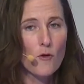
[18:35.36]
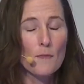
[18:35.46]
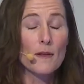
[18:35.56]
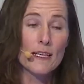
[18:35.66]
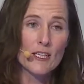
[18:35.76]

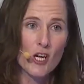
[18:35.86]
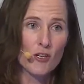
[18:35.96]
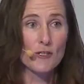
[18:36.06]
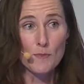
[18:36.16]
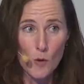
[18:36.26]

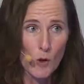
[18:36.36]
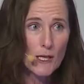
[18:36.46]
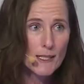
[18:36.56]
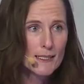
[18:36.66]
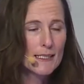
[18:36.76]
million
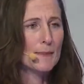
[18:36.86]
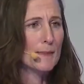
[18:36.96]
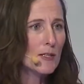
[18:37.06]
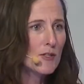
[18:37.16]
more in middle